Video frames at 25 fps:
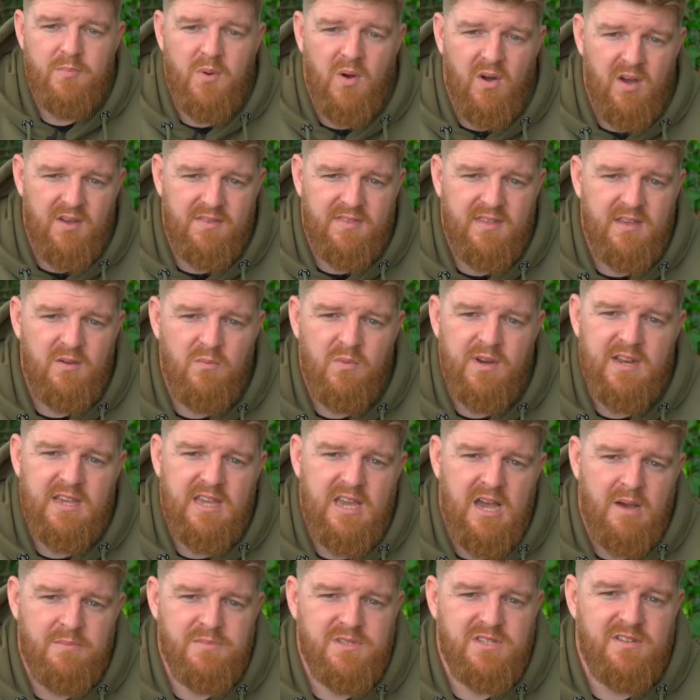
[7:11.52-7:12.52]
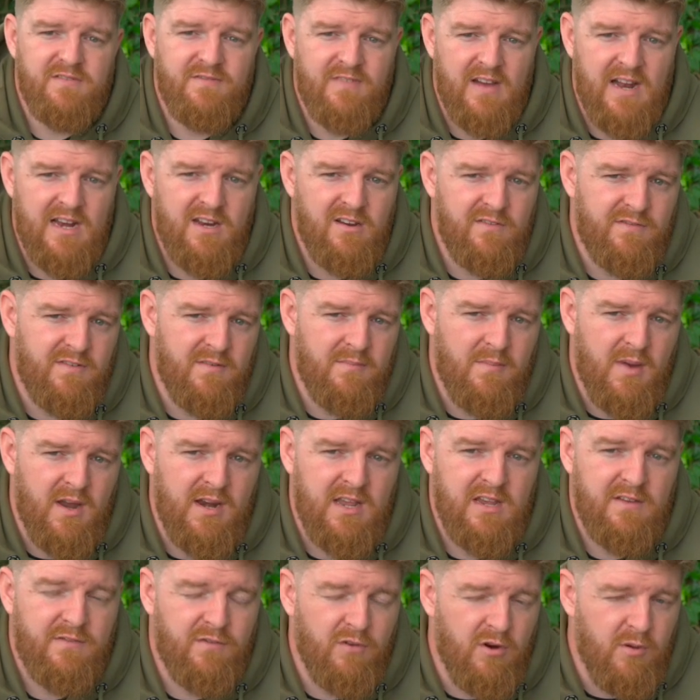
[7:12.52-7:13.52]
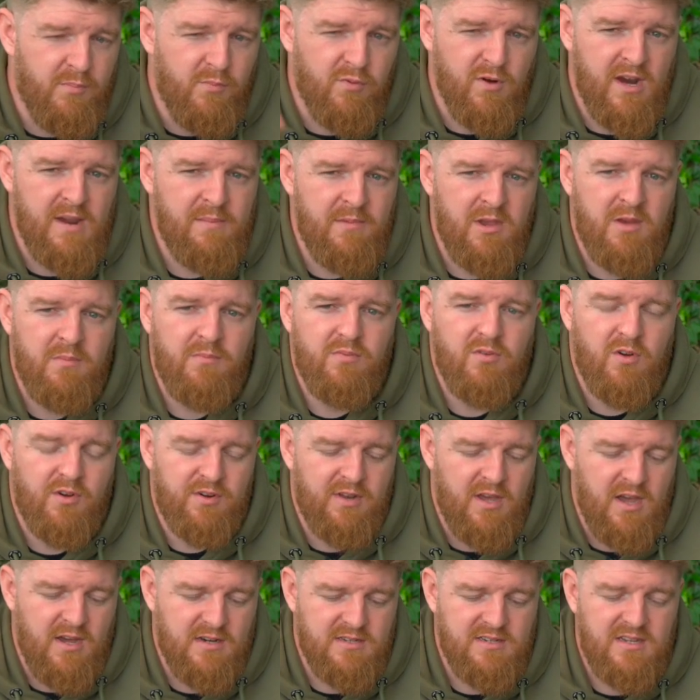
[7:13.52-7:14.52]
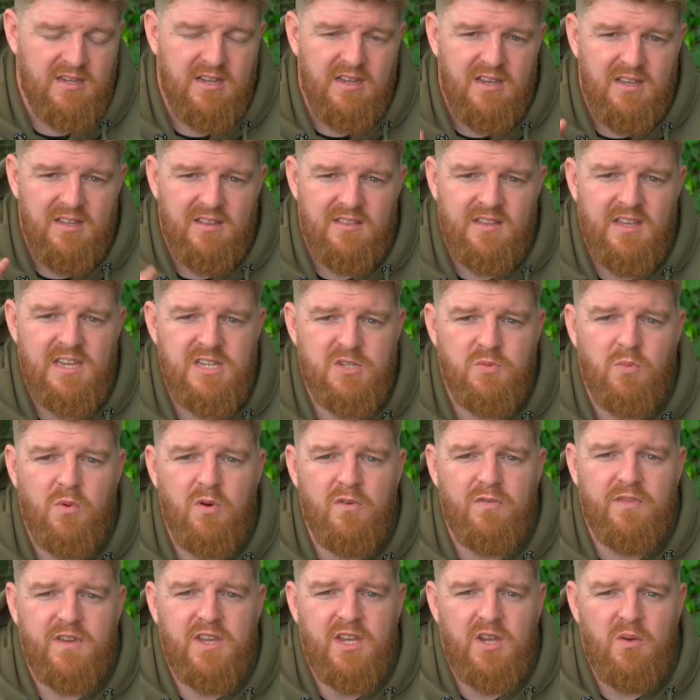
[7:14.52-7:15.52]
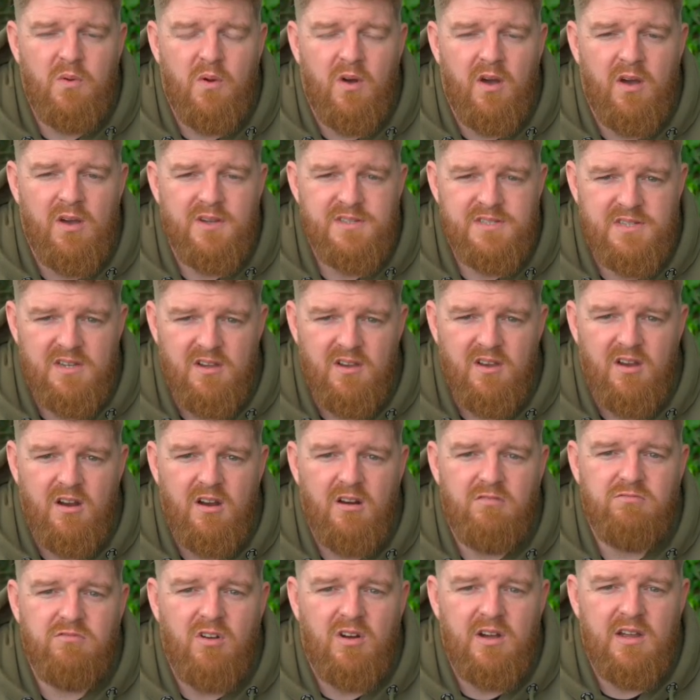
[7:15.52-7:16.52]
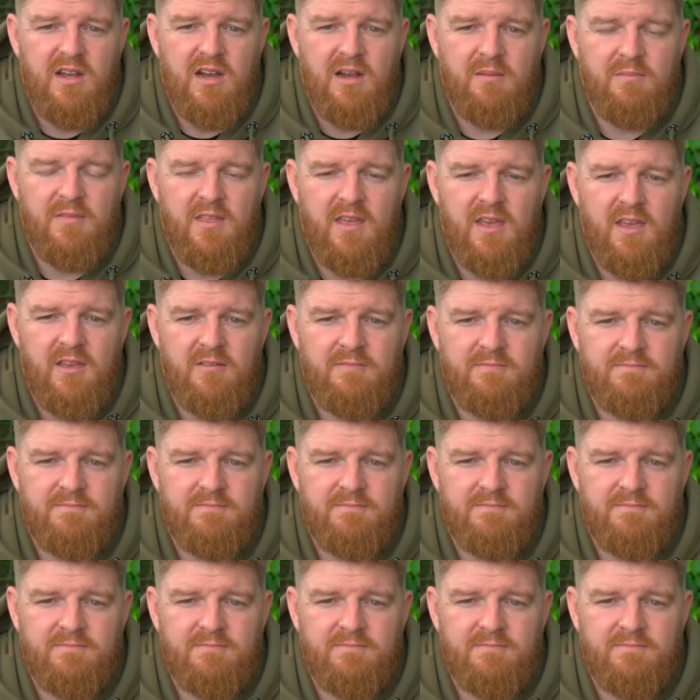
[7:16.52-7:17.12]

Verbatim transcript: But I think when it comes to value for money for a premium product, these Wolf Qis are right up there.